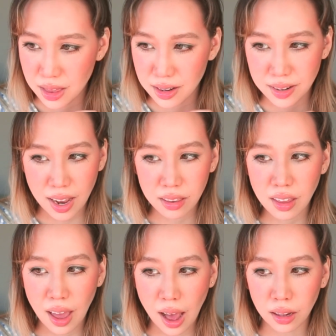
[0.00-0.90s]
The
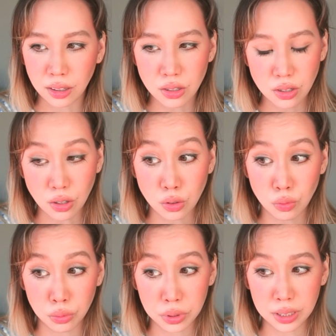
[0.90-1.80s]
Deathly Hallows looks
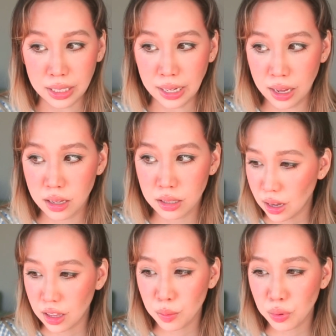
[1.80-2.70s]
really nice.
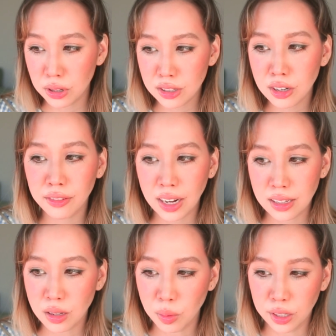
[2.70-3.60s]
And the Prisoner of
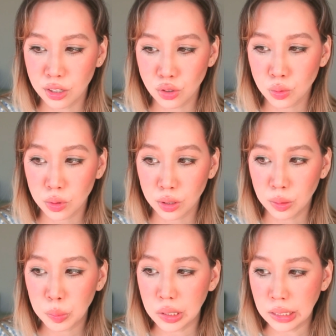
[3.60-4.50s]
Azkaban is really
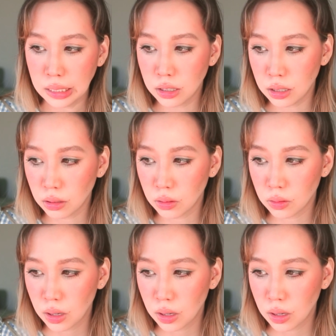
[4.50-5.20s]
pretty too.